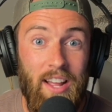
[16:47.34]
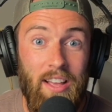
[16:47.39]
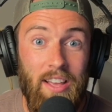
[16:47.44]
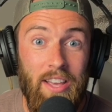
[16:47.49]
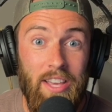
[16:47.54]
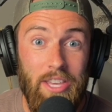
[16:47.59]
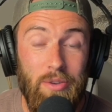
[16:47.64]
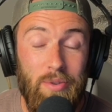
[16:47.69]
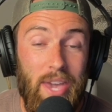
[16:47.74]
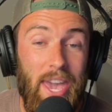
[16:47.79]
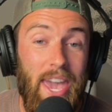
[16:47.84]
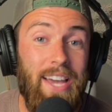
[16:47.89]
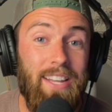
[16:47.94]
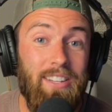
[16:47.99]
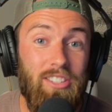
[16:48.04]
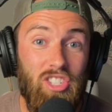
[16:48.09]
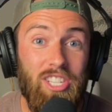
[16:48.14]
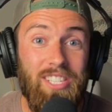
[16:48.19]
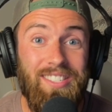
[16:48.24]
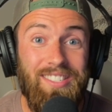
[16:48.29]
you
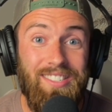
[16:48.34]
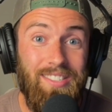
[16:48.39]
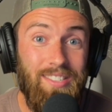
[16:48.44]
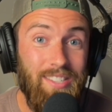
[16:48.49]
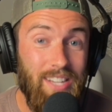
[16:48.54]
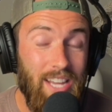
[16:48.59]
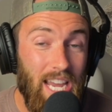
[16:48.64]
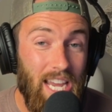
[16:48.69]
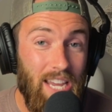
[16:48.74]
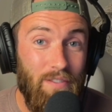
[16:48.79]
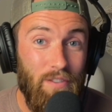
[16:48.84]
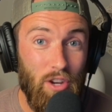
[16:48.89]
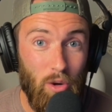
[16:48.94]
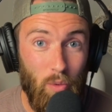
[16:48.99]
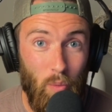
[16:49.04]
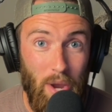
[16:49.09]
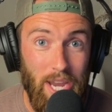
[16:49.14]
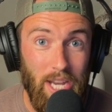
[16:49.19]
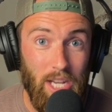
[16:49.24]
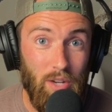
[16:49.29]
can't just save your
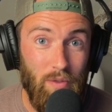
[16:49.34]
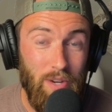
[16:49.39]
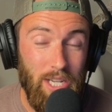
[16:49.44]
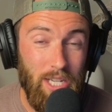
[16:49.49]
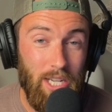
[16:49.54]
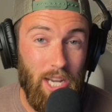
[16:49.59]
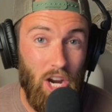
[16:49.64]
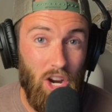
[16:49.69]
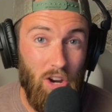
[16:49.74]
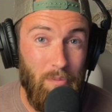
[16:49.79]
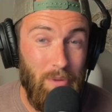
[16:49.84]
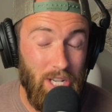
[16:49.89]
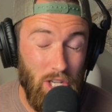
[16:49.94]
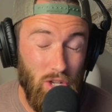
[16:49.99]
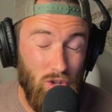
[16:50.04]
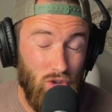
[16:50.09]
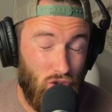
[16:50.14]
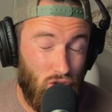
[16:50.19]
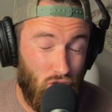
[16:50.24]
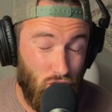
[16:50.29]
way to retirement.
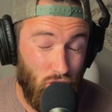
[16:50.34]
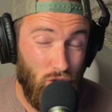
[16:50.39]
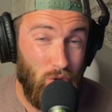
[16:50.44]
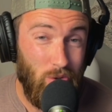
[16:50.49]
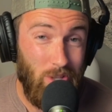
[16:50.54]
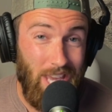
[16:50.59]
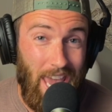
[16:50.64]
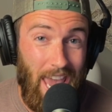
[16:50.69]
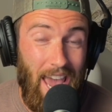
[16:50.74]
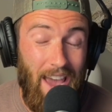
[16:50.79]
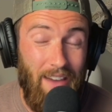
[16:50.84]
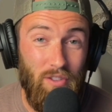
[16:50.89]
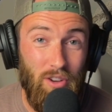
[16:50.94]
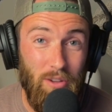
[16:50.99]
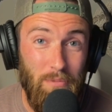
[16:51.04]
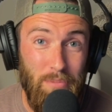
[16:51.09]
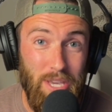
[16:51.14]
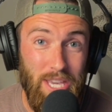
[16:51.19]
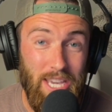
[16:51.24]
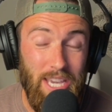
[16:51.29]
You truly have
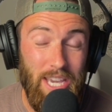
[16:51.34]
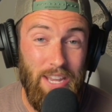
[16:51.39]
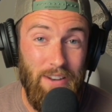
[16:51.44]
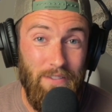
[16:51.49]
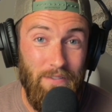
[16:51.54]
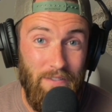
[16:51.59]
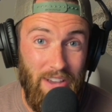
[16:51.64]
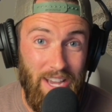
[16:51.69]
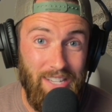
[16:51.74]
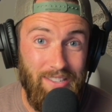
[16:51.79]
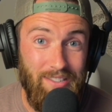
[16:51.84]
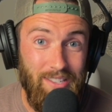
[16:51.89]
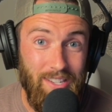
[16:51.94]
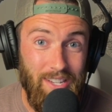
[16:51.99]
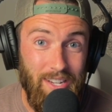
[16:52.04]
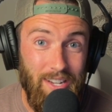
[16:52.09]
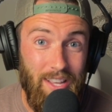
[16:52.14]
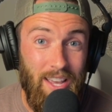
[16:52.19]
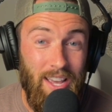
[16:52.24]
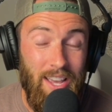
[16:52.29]
to be
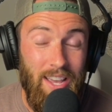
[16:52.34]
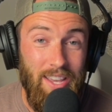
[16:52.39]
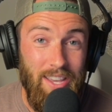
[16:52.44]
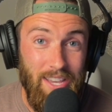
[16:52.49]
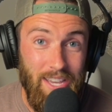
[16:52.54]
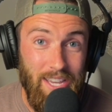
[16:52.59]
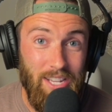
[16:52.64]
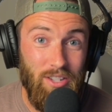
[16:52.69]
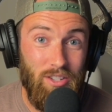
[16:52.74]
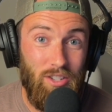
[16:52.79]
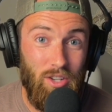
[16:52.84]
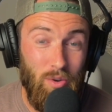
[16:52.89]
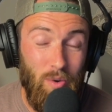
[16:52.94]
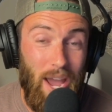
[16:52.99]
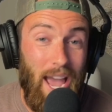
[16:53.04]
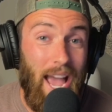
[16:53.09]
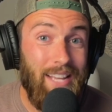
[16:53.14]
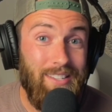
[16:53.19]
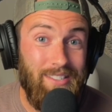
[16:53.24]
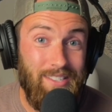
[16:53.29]
invested into
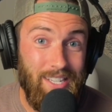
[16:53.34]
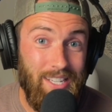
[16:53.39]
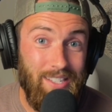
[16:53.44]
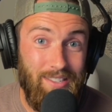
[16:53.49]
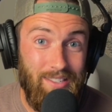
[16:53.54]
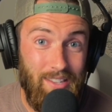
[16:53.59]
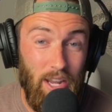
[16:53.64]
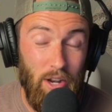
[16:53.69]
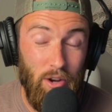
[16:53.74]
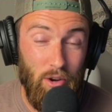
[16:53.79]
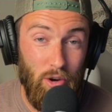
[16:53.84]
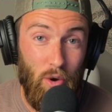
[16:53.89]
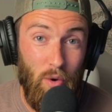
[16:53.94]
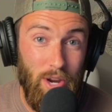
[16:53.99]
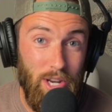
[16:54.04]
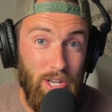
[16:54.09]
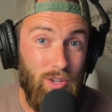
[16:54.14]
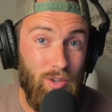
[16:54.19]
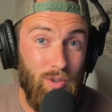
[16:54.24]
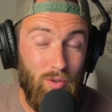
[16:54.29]
assets that are
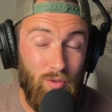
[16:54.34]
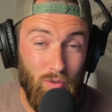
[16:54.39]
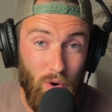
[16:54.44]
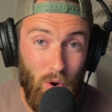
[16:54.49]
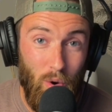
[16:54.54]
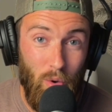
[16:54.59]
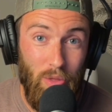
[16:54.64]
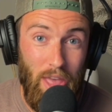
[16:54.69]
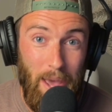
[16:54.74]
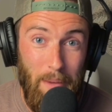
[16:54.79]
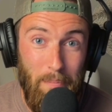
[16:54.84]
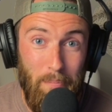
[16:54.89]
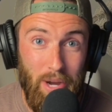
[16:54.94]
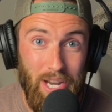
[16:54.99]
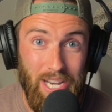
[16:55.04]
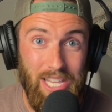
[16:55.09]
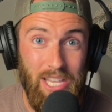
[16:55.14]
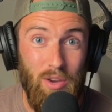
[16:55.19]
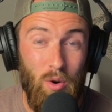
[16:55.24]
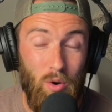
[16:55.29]
going to grow that
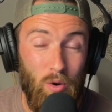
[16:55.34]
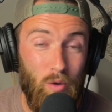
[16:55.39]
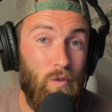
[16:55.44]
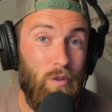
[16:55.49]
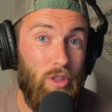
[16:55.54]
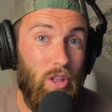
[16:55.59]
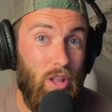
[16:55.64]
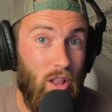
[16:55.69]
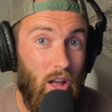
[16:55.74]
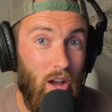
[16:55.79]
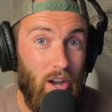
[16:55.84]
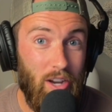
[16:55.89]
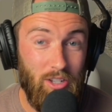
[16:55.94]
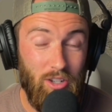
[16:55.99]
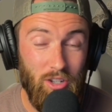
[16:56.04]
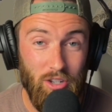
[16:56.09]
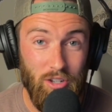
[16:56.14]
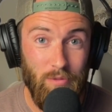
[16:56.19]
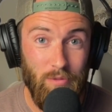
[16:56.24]
money over the long term.